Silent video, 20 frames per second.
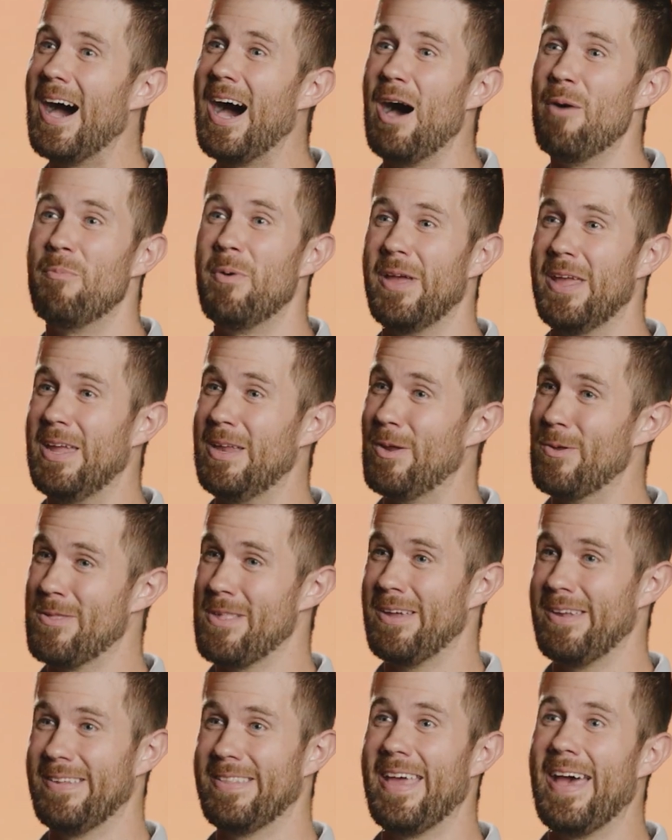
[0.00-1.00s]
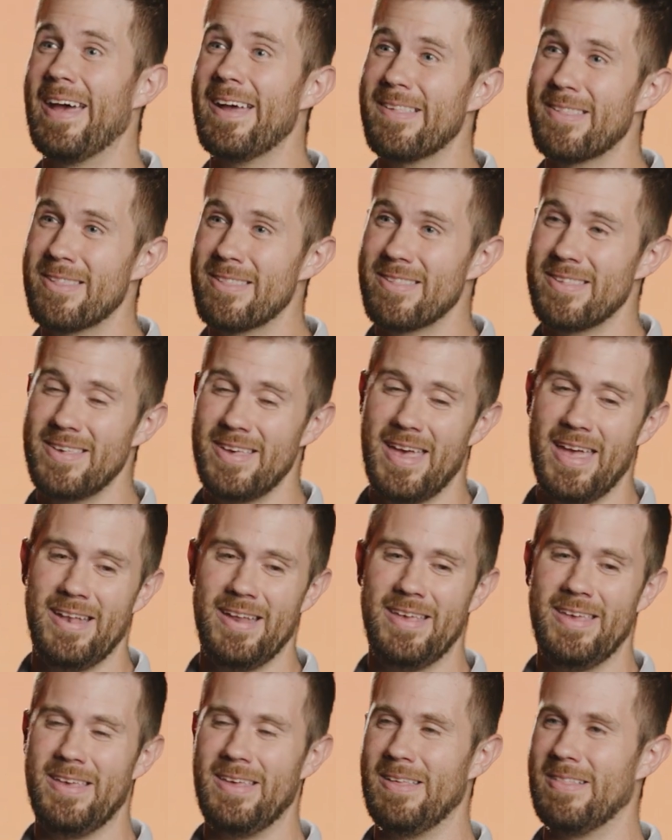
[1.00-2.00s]
uh, but he knows how to text.
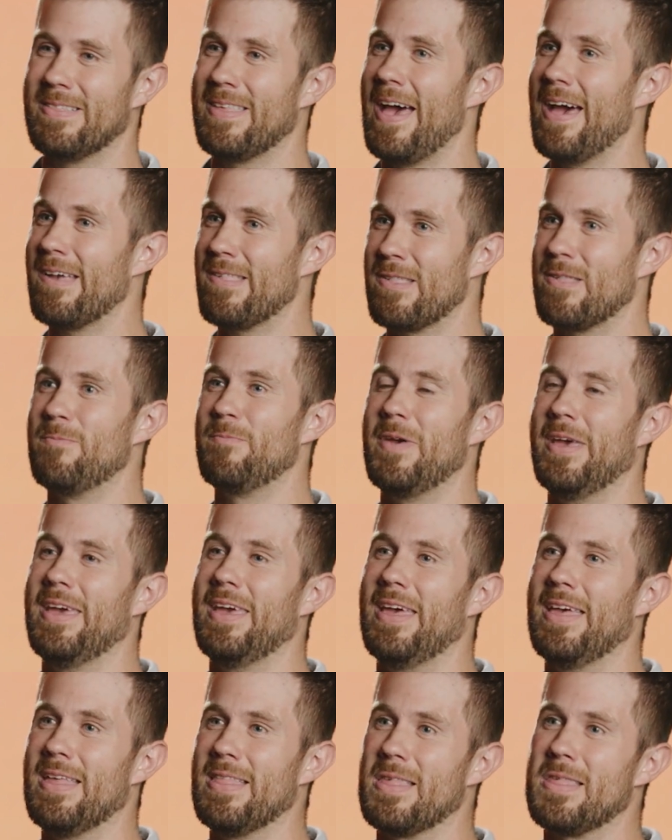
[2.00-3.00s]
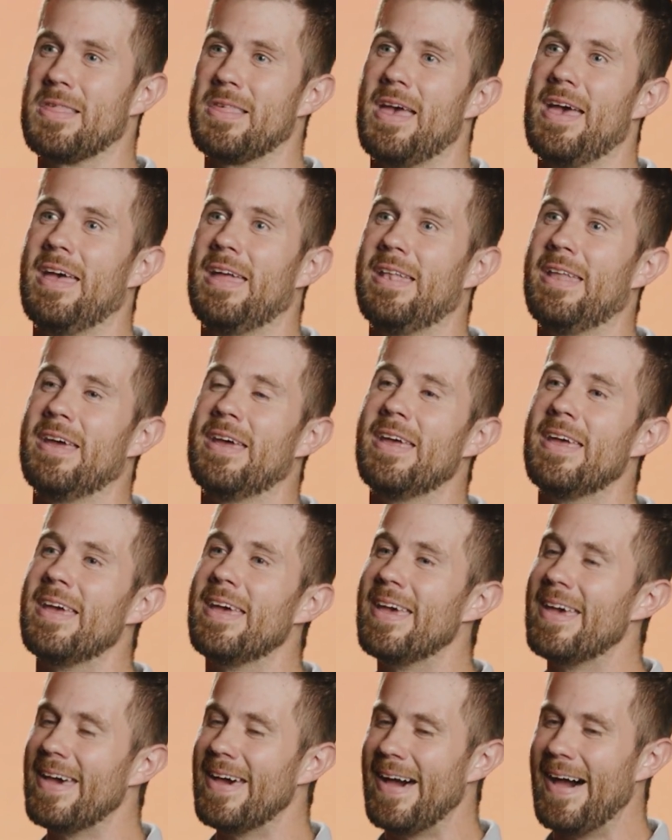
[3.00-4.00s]
And he texted me and said,
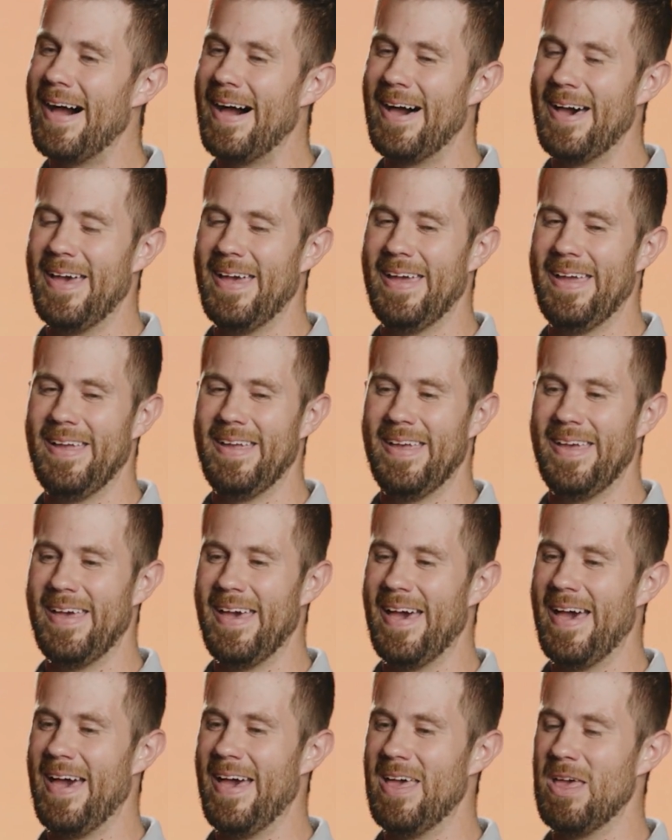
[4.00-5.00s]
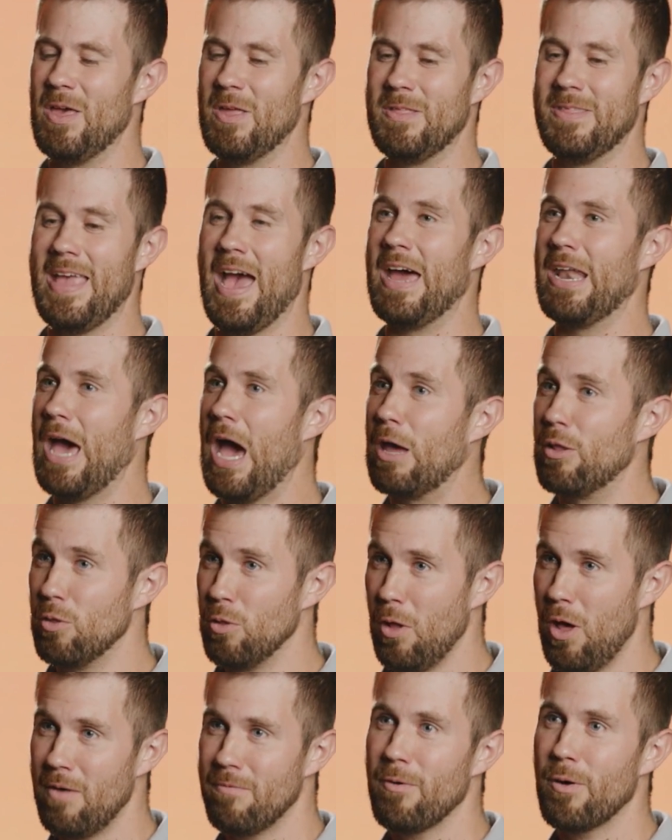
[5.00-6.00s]
uh, Dad, I
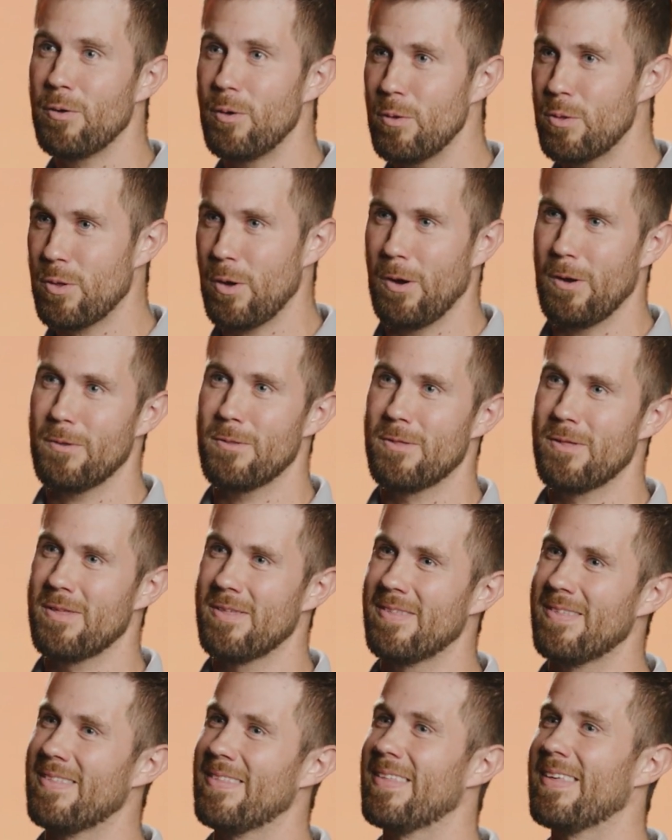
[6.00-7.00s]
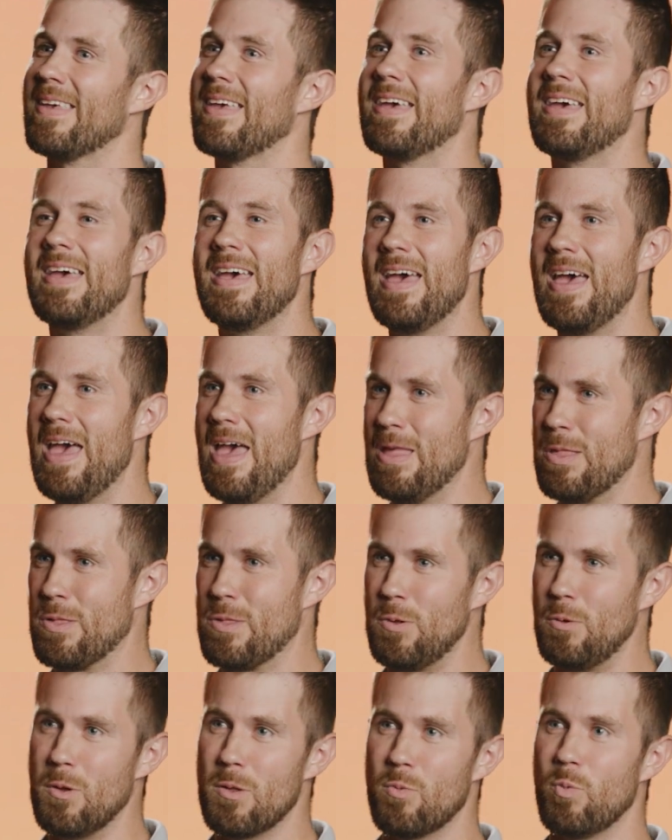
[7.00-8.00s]
love our new church. As
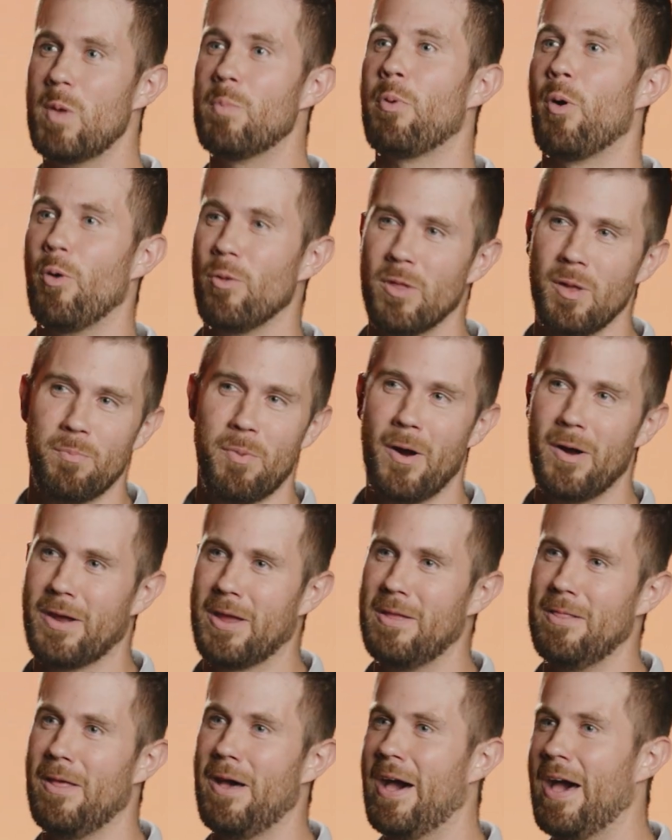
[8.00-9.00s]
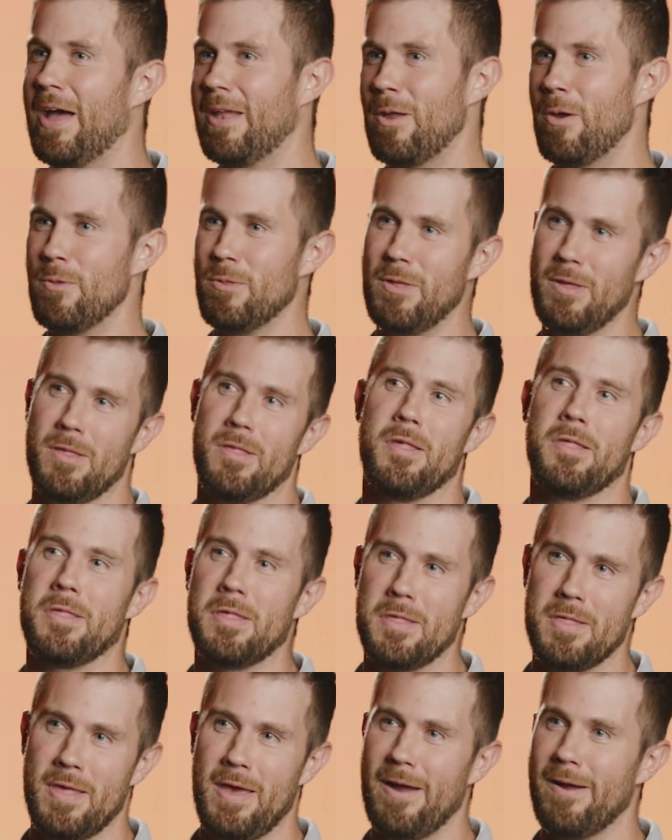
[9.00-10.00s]
soon as we pull in the parking lot, I know
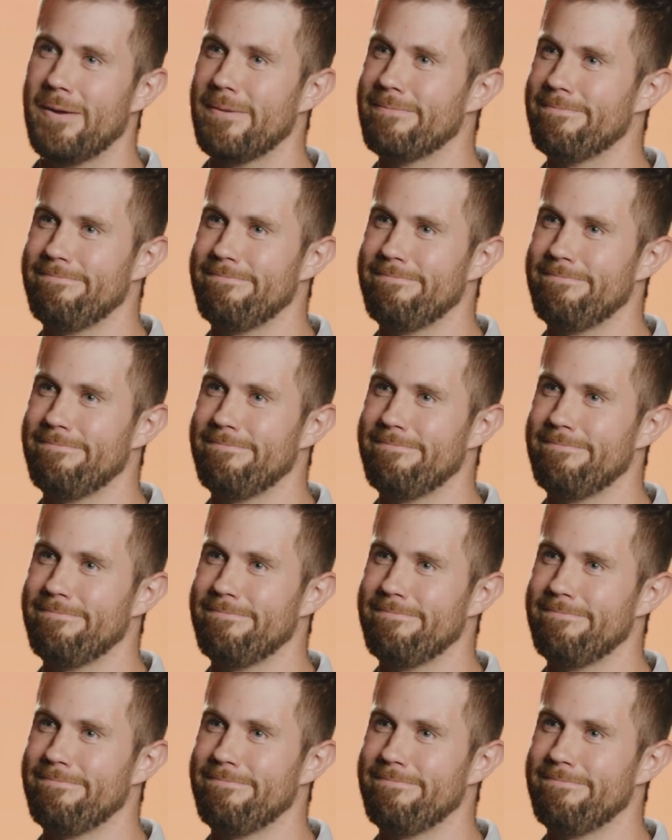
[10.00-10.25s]
Jesus is there.